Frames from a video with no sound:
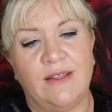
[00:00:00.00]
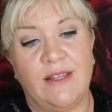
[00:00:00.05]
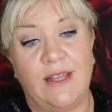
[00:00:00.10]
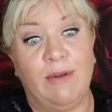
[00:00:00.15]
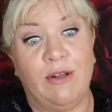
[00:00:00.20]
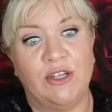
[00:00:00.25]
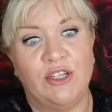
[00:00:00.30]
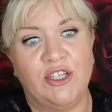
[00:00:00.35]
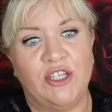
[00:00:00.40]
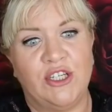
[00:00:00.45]

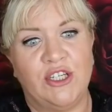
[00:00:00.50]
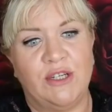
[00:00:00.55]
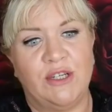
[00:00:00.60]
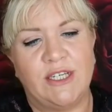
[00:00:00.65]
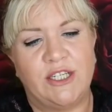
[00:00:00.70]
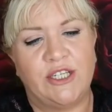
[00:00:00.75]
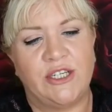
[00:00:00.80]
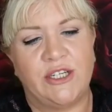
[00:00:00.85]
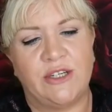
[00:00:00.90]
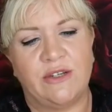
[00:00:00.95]
plungy
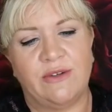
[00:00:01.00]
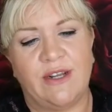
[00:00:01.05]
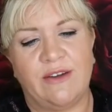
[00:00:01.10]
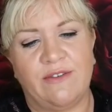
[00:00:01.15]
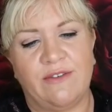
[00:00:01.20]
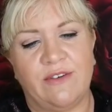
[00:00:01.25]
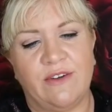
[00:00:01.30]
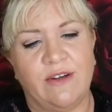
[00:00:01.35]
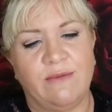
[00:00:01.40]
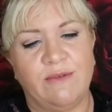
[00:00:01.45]
bit,
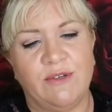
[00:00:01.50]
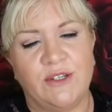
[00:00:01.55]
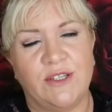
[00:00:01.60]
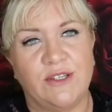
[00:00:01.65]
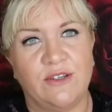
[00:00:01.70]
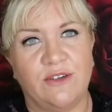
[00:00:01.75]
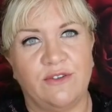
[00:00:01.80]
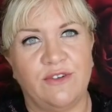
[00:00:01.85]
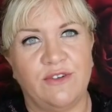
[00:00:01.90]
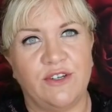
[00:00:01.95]
whatever, I'm sure there's
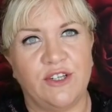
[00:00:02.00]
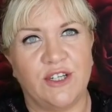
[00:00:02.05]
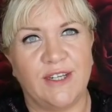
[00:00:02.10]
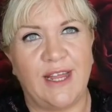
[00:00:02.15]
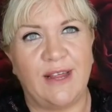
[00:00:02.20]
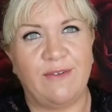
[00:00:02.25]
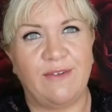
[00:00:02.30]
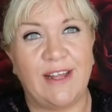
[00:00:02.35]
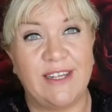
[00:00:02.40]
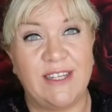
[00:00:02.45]
no official
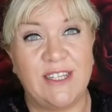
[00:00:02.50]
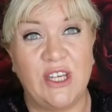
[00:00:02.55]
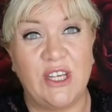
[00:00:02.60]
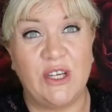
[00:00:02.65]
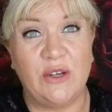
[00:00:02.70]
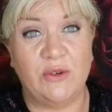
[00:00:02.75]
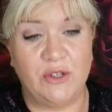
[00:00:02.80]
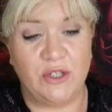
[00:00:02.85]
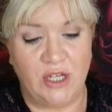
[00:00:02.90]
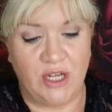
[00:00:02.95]
name for that, is
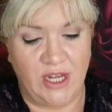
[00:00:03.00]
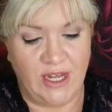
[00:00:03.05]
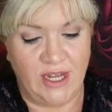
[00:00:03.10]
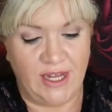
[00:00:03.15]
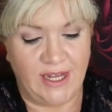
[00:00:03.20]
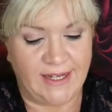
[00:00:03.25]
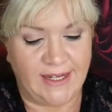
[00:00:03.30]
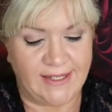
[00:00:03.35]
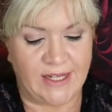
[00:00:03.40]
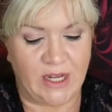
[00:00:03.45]
huge.
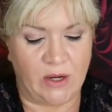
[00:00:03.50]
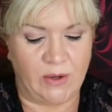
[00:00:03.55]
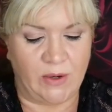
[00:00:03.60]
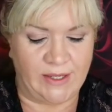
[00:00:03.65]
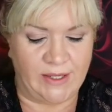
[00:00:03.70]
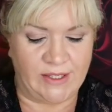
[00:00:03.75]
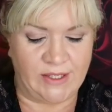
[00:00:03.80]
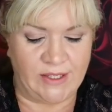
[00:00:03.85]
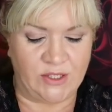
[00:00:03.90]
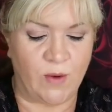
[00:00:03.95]
So
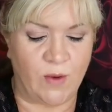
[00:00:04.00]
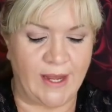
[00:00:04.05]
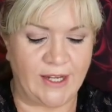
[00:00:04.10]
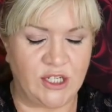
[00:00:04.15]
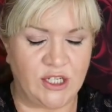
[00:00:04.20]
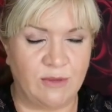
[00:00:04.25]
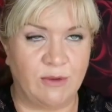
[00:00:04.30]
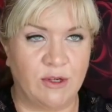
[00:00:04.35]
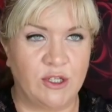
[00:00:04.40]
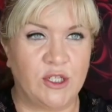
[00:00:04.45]
it's way
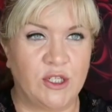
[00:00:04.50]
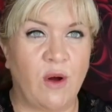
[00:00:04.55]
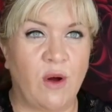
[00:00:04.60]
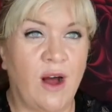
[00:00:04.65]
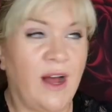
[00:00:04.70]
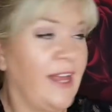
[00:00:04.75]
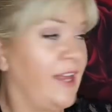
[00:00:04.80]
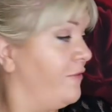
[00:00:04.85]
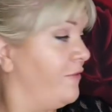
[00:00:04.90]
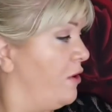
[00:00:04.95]
too much. So
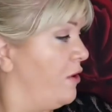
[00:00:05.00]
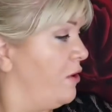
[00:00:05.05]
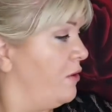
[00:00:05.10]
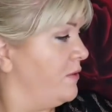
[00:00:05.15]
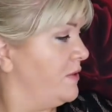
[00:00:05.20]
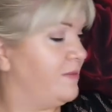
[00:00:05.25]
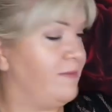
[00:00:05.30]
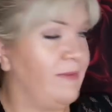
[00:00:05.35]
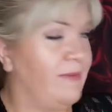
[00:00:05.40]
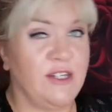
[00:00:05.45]
I have
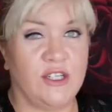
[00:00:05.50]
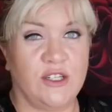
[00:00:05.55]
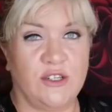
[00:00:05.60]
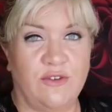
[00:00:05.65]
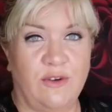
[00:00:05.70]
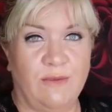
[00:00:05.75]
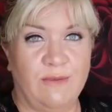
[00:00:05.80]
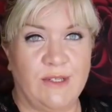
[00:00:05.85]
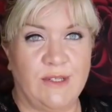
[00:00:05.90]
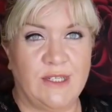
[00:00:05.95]
always measured
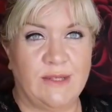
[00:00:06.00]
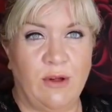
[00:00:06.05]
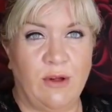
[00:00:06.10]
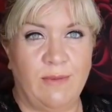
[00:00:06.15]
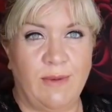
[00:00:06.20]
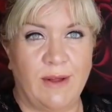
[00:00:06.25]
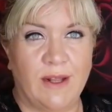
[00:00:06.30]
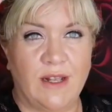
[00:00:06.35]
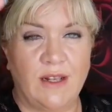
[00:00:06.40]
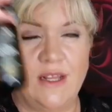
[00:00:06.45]
from the small
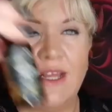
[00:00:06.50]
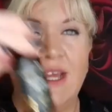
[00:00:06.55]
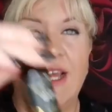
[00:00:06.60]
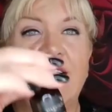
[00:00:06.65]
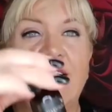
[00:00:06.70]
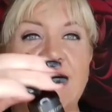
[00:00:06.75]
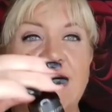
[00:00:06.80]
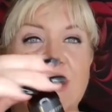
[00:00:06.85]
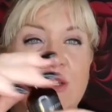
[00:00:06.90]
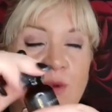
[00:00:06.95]
bottle.
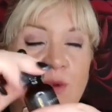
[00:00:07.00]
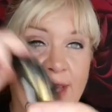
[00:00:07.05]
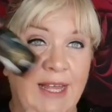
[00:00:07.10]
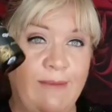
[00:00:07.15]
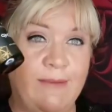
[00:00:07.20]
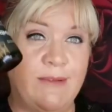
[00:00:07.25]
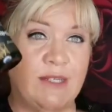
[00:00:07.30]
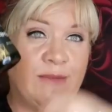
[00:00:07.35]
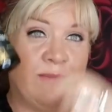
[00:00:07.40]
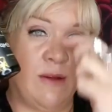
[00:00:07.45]
So I keep
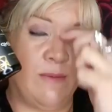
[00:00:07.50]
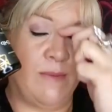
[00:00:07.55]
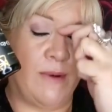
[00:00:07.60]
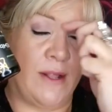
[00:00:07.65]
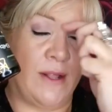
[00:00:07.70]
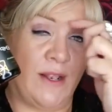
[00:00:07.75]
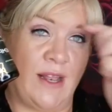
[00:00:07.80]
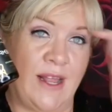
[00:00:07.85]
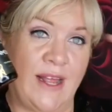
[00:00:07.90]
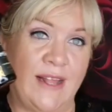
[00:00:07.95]
the small
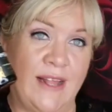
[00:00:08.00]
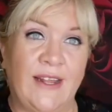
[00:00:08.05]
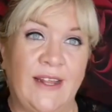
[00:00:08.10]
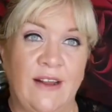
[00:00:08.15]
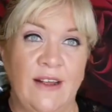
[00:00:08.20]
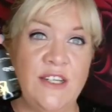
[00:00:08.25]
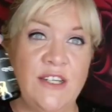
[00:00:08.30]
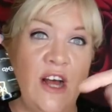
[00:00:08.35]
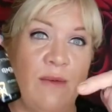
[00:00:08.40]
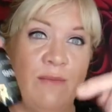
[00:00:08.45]
bottle and then I
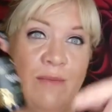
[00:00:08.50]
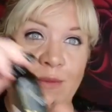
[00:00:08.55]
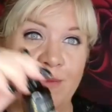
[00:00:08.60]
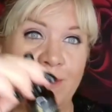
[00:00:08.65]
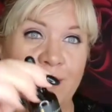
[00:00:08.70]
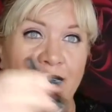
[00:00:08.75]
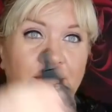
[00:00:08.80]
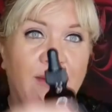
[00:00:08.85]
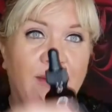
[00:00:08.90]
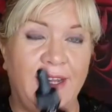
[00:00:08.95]
top up
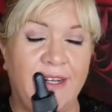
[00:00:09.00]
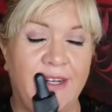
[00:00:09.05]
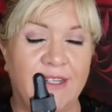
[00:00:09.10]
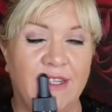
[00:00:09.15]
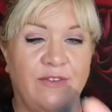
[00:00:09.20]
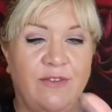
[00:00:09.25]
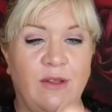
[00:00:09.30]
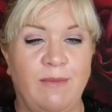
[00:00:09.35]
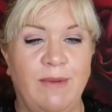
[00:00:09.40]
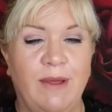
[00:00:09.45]

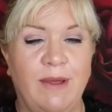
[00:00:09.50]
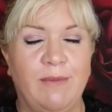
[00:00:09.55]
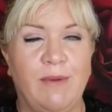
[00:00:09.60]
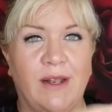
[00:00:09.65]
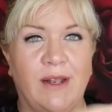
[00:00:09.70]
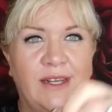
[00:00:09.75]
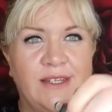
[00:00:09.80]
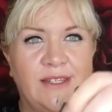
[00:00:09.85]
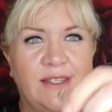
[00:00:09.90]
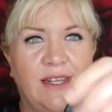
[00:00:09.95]
from the big
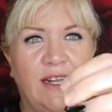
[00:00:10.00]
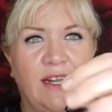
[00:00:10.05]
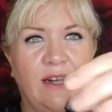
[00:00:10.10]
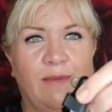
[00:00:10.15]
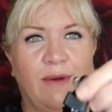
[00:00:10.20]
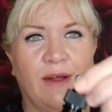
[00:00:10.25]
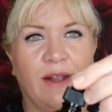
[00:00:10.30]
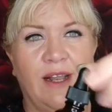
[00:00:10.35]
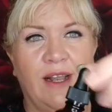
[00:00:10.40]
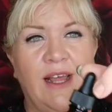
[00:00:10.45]
bottle into the little
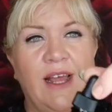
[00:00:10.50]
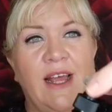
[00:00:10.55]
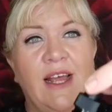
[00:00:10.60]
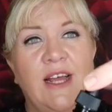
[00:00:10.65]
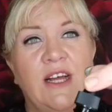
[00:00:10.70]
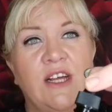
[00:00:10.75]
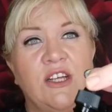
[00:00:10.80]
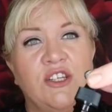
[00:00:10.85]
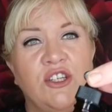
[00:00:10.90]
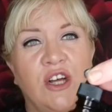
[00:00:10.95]
bottle.
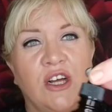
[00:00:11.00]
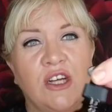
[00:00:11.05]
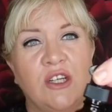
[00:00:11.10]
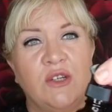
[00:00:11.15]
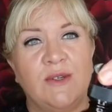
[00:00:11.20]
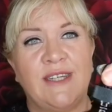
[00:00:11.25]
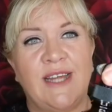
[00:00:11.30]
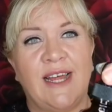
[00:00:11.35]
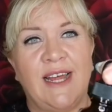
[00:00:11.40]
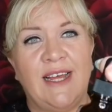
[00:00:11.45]
Joshua
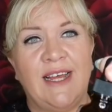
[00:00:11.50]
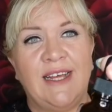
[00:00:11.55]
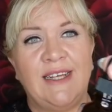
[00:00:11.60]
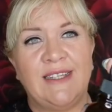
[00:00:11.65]
takes